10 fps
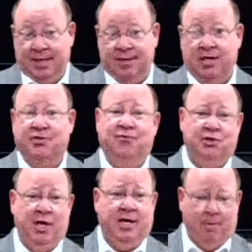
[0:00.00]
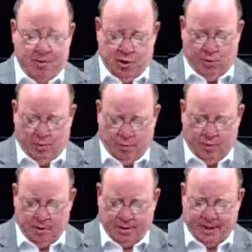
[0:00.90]
It does for Jacob too,
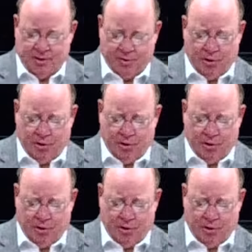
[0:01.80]
and we'll get